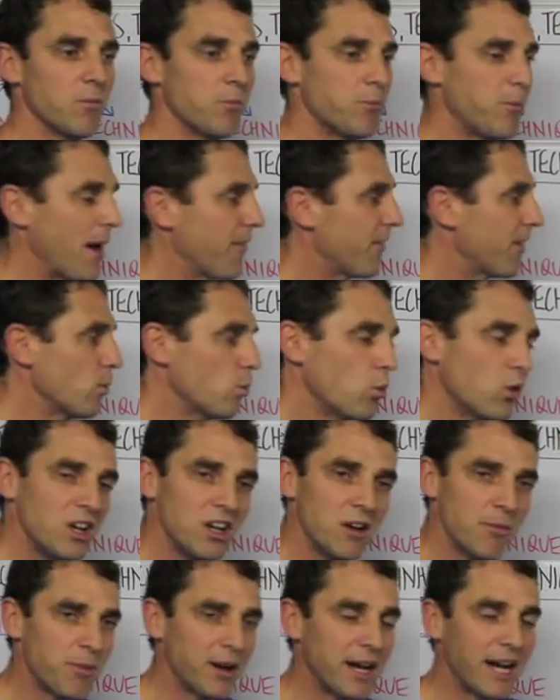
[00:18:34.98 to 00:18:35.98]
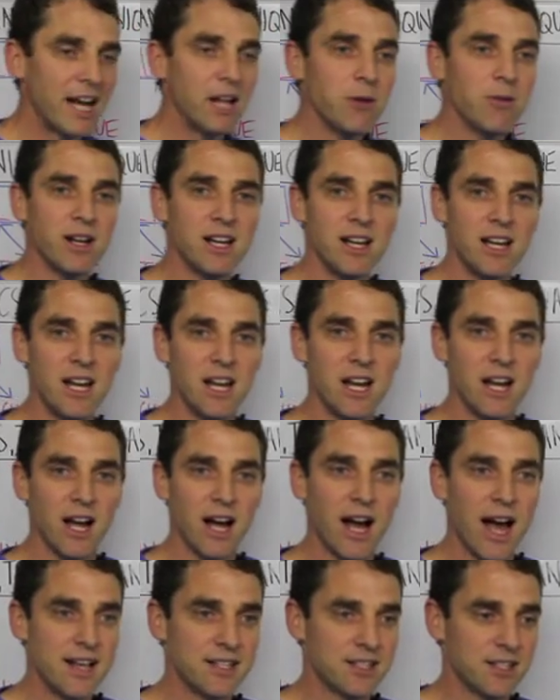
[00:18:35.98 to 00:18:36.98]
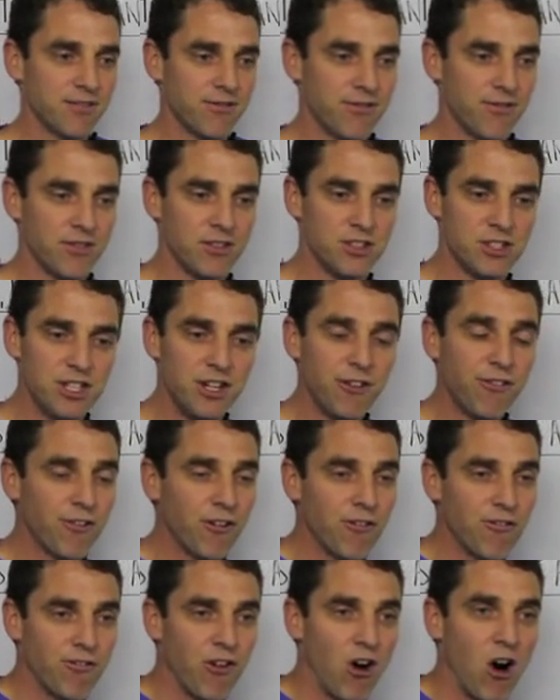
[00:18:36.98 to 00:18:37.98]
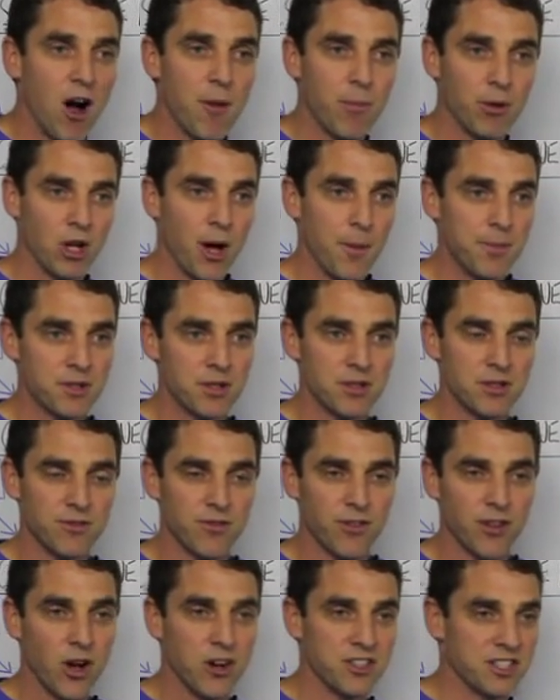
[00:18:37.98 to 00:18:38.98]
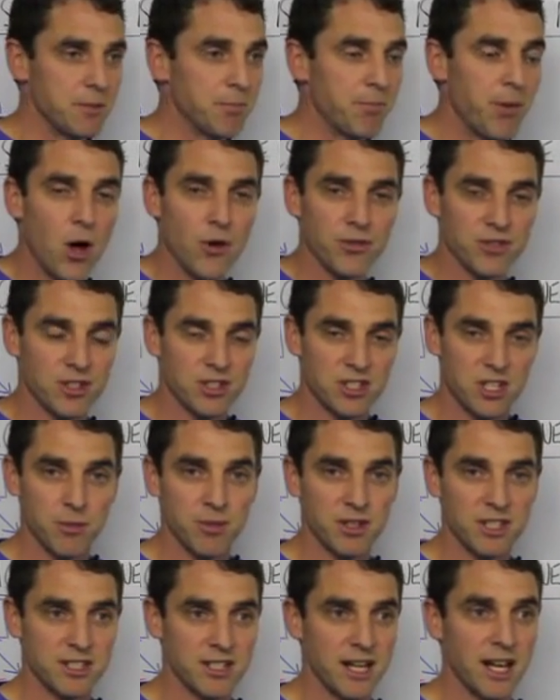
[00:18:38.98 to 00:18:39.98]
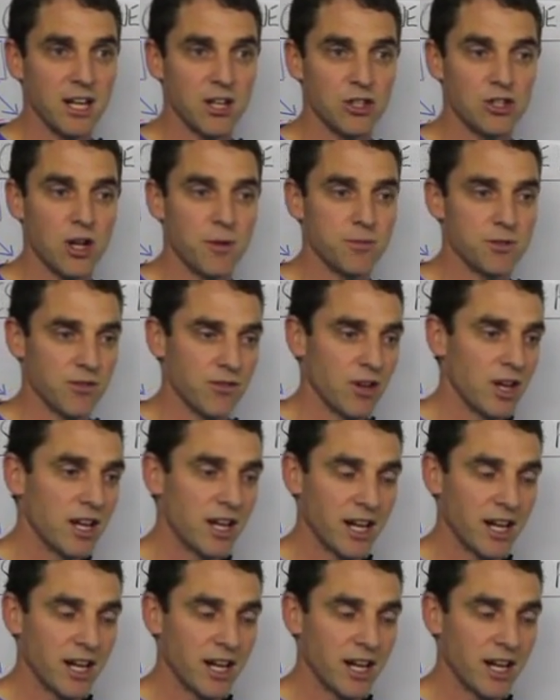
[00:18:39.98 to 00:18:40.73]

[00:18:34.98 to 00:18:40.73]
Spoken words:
But there wouldn't have been anywhere near as the different viable options for those impulses to be sent in terms of